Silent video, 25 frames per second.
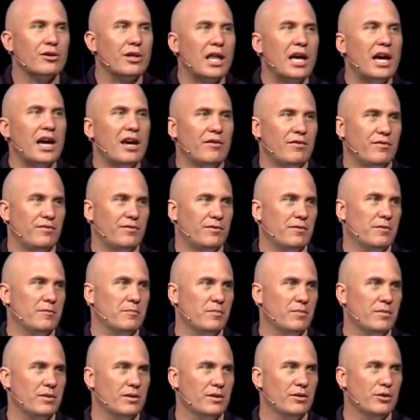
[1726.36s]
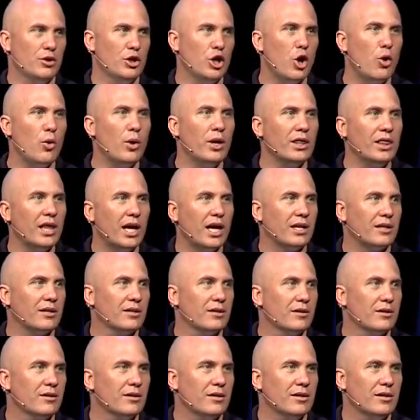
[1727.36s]
life knowing that
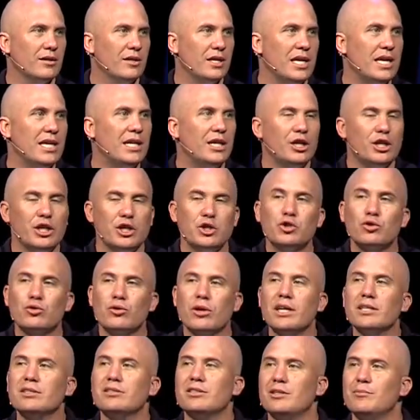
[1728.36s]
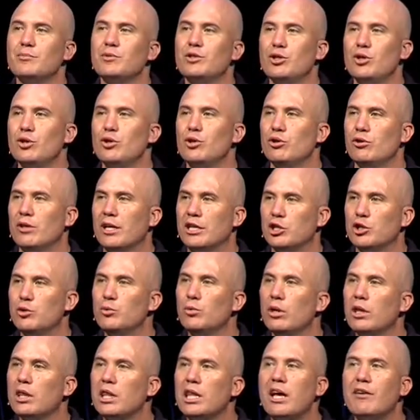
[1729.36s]
he could entrust them to you, that you
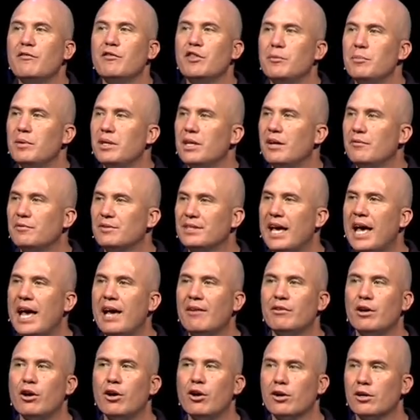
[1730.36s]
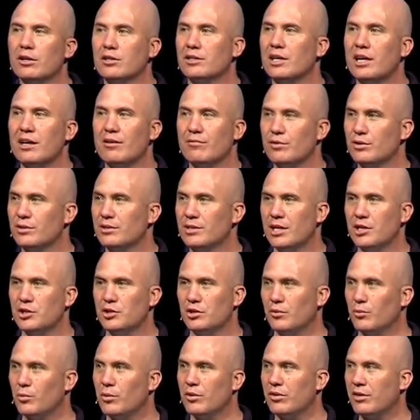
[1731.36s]
will love them enough to have a hard
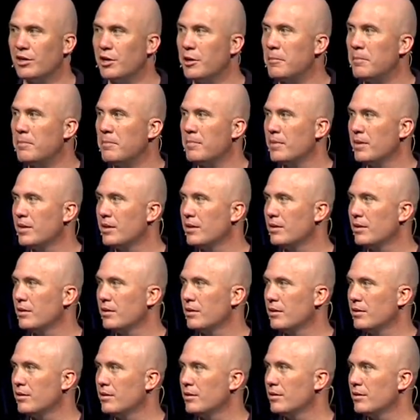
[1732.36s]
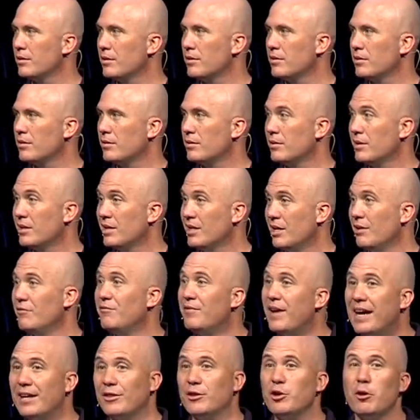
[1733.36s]
conversation with them. In
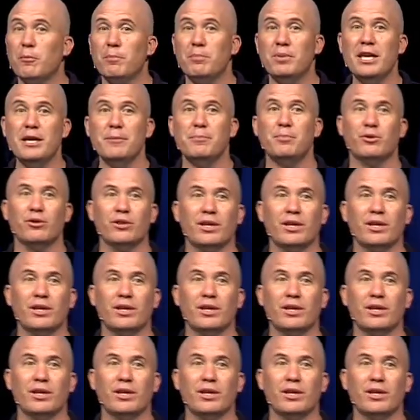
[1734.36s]
fact, there are people